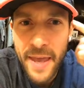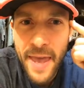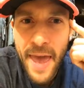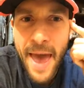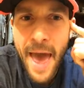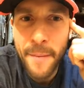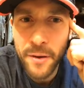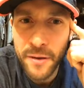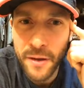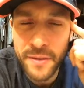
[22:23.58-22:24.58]

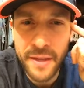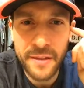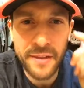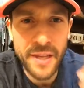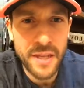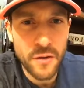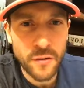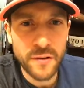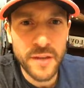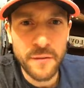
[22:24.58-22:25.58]
habit, that linear
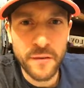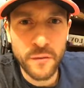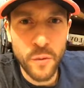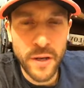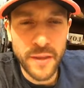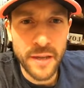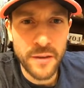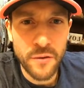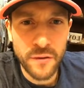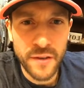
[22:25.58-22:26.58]
stiff swing that
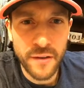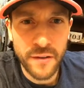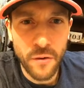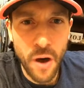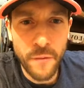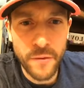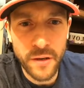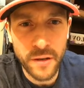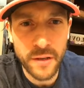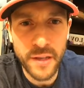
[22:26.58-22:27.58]
you see so often,
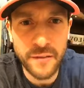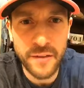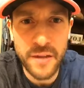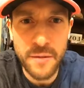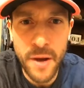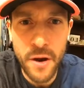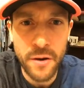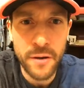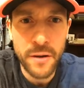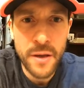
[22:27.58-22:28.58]
and at least in the
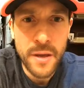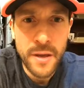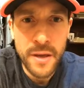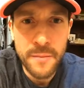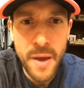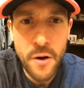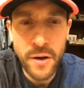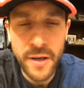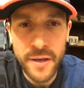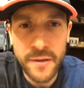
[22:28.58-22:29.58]
Ameri- in
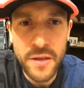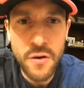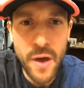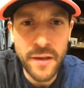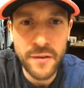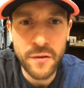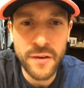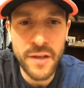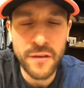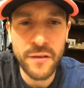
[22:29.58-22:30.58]
America, in the U.S., you
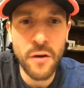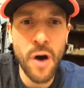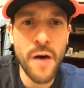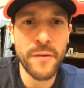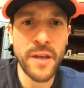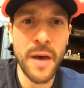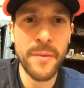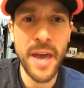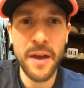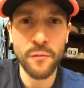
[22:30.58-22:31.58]
see it so often
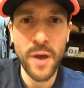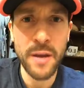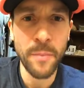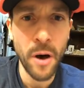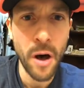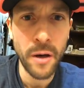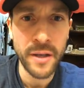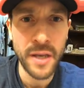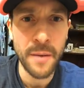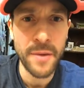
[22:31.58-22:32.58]
coming out of red ball
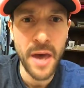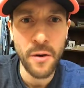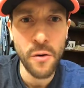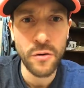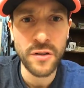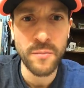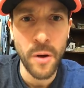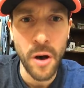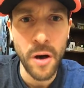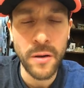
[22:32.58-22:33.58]
and coming out of orange
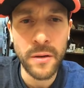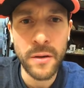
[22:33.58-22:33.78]
ball.